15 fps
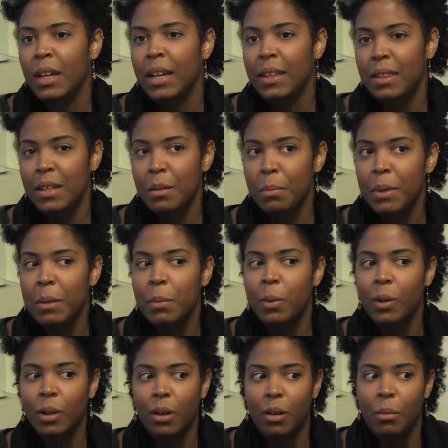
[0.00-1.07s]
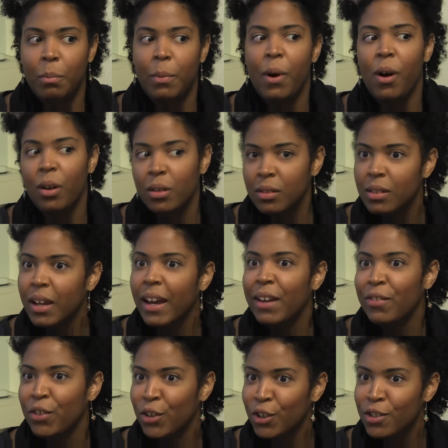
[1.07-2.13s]
I think people are appalled.
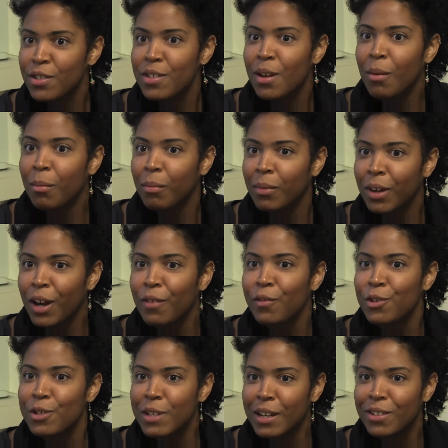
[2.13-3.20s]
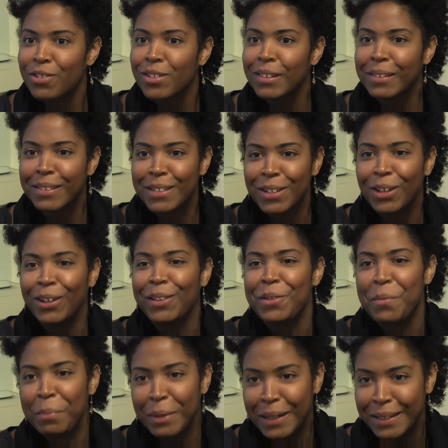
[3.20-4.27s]
I've heard some conversations on
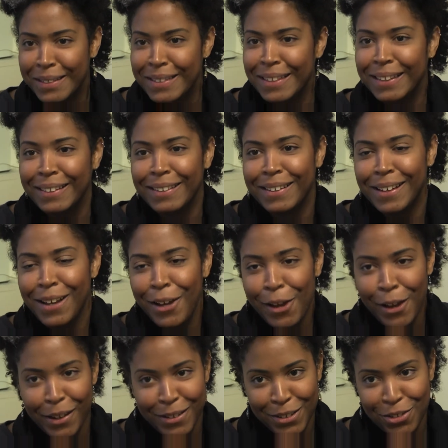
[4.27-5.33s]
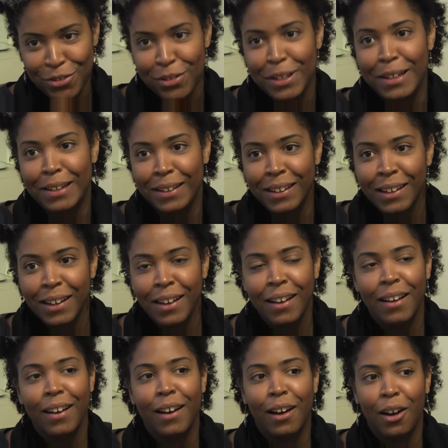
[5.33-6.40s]
the bus and, and train
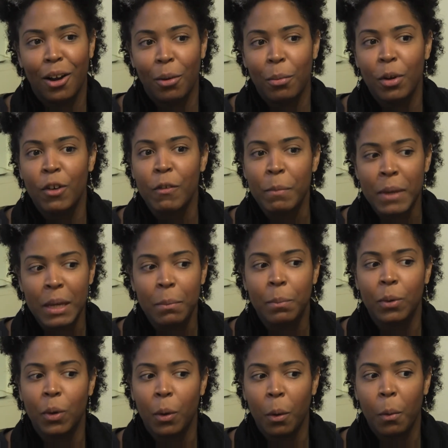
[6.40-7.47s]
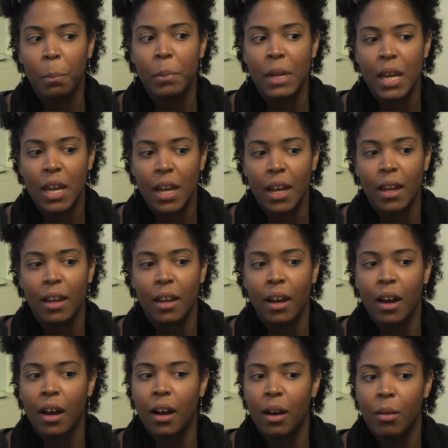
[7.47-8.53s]
um, of people
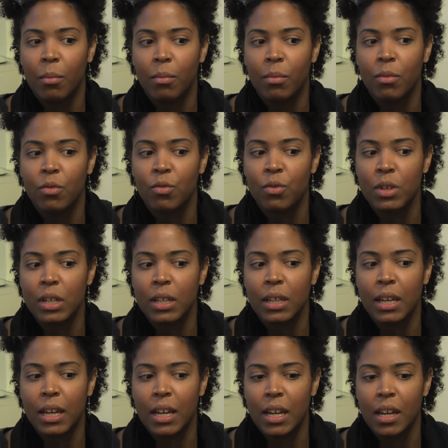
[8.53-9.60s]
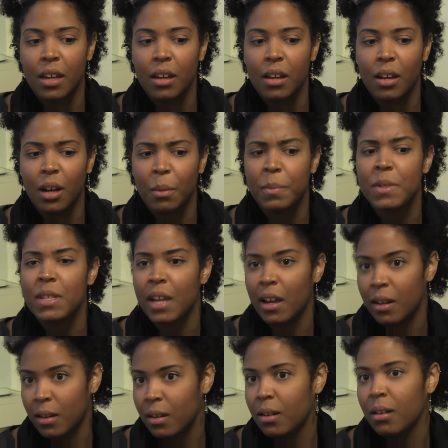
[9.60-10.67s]
being um, really
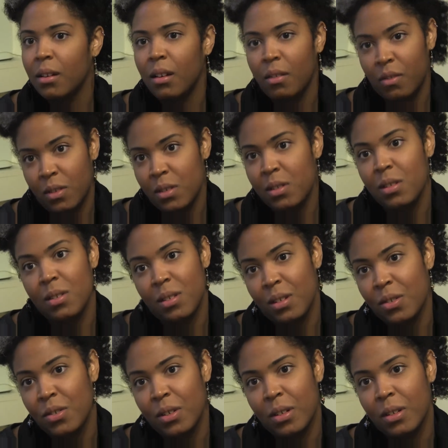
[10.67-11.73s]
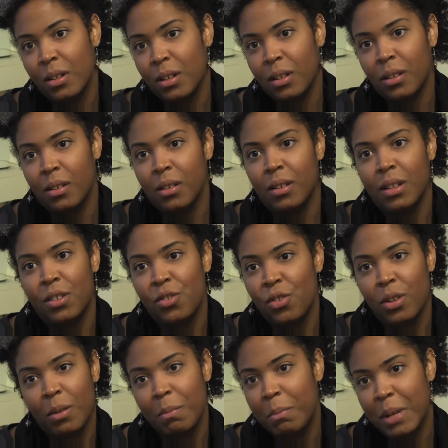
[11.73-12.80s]
upset of this decision, and it
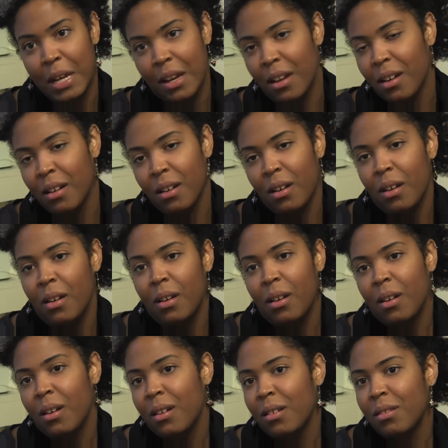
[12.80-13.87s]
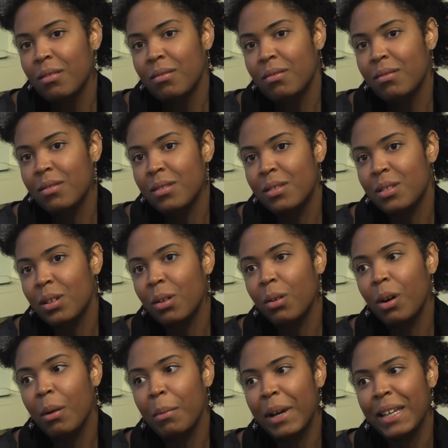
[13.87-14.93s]
shouldn't be.
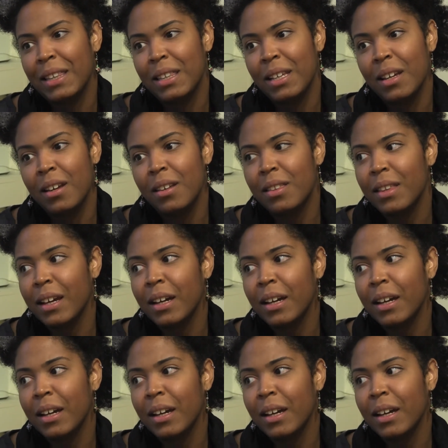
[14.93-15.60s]
So um, I think